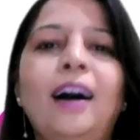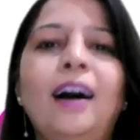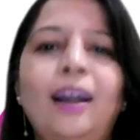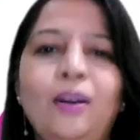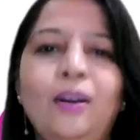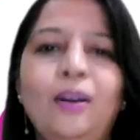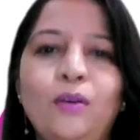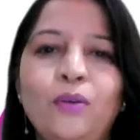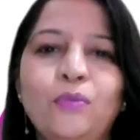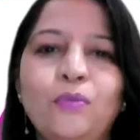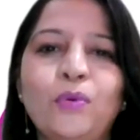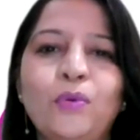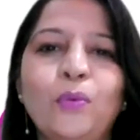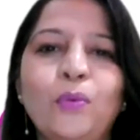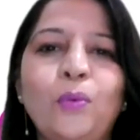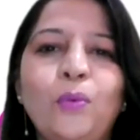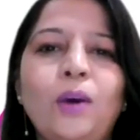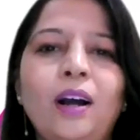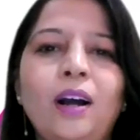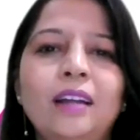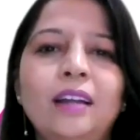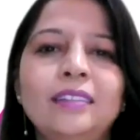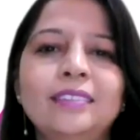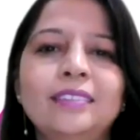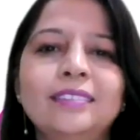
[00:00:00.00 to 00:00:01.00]
Hello
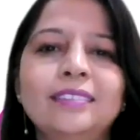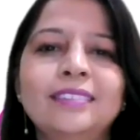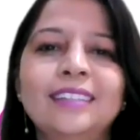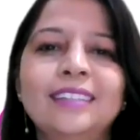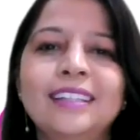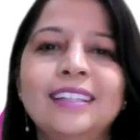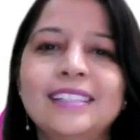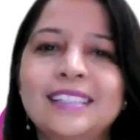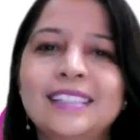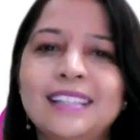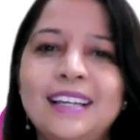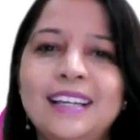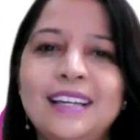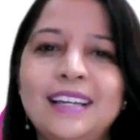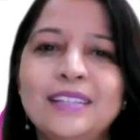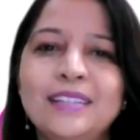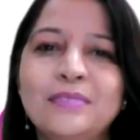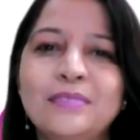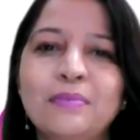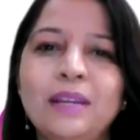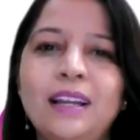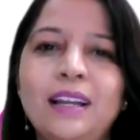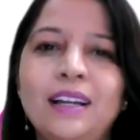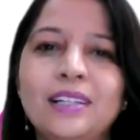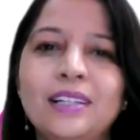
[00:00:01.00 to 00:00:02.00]
everyone, this is
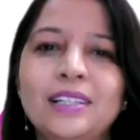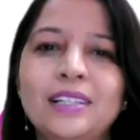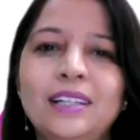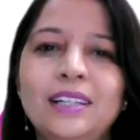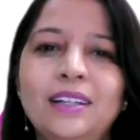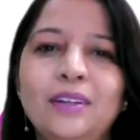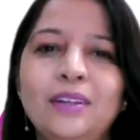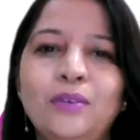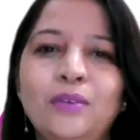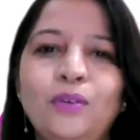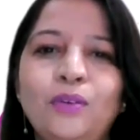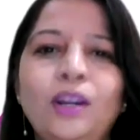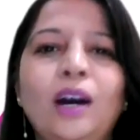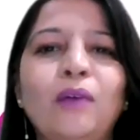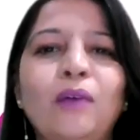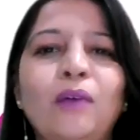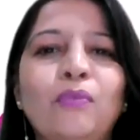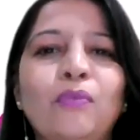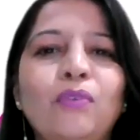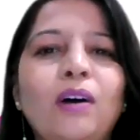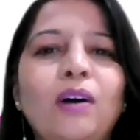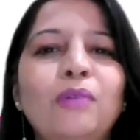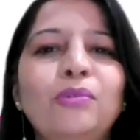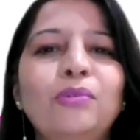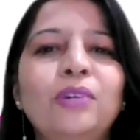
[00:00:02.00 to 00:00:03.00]
Meenakshi Narula,
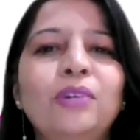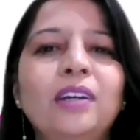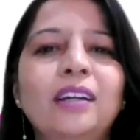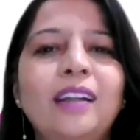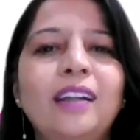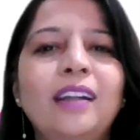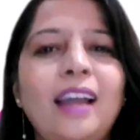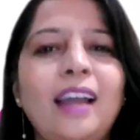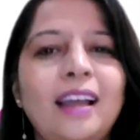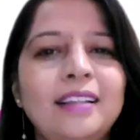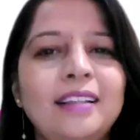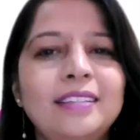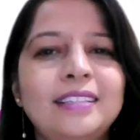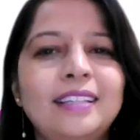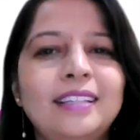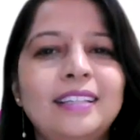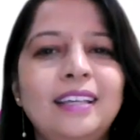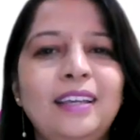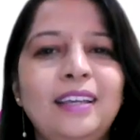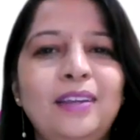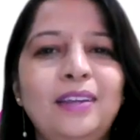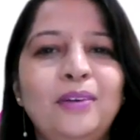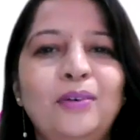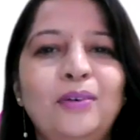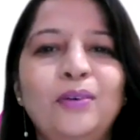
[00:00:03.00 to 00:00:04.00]
founder and
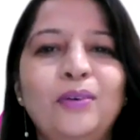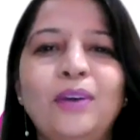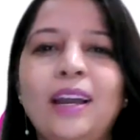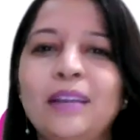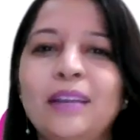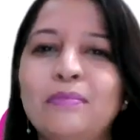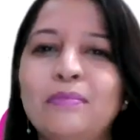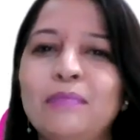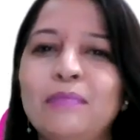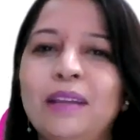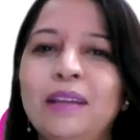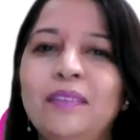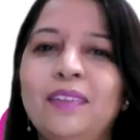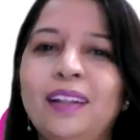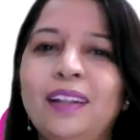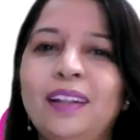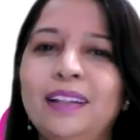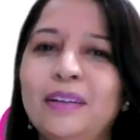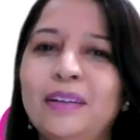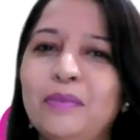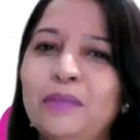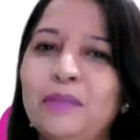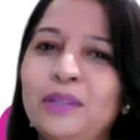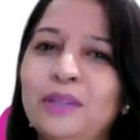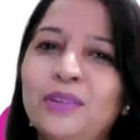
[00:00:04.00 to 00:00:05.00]
CEO at
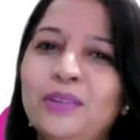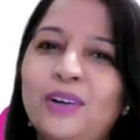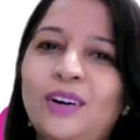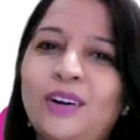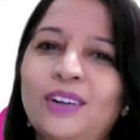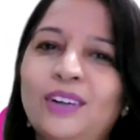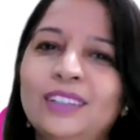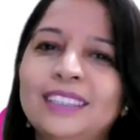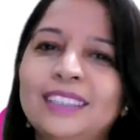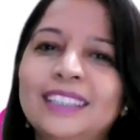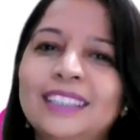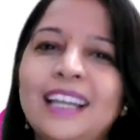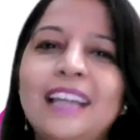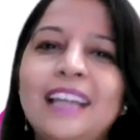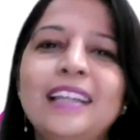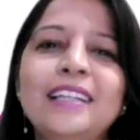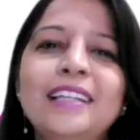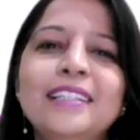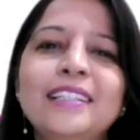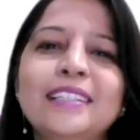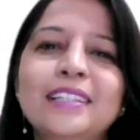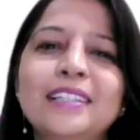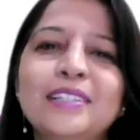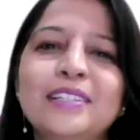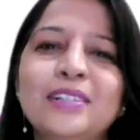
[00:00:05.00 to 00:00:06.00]
Mentoring the Mentors, an
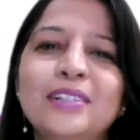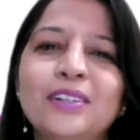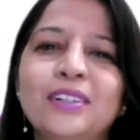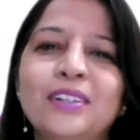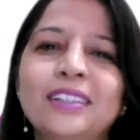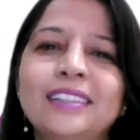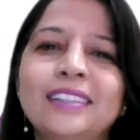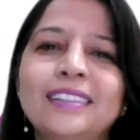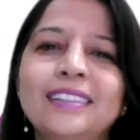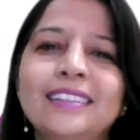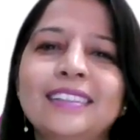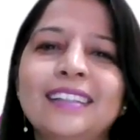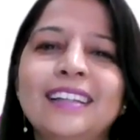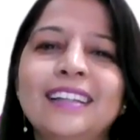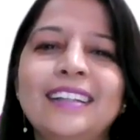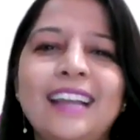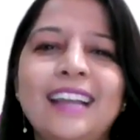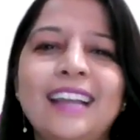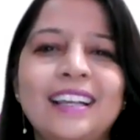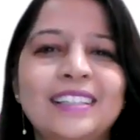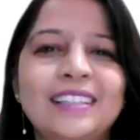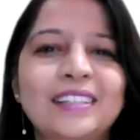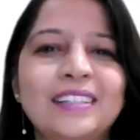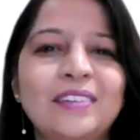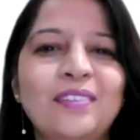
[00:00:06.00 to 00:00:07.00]
institute that
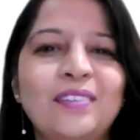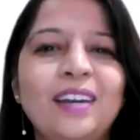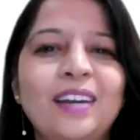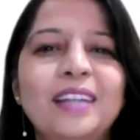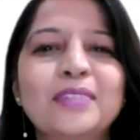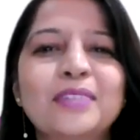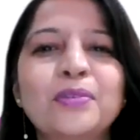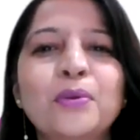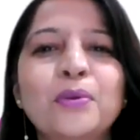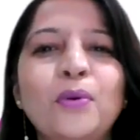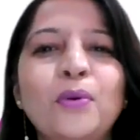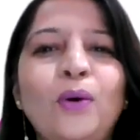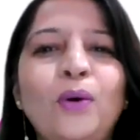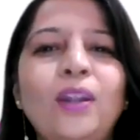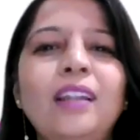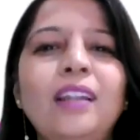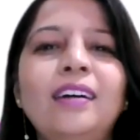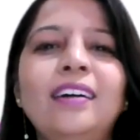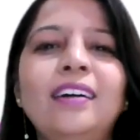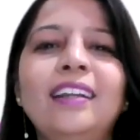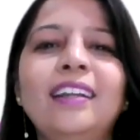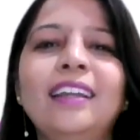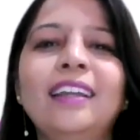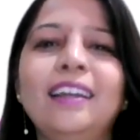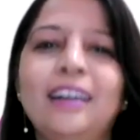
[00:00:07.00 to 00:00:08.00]
accelerates your
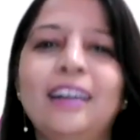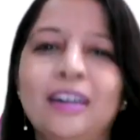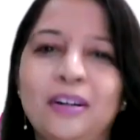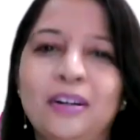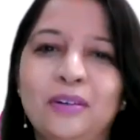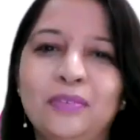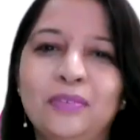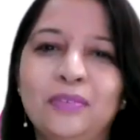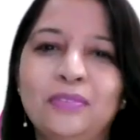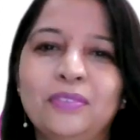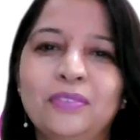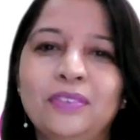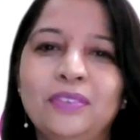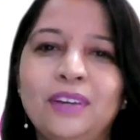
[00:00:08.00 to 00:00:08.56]
learning curve.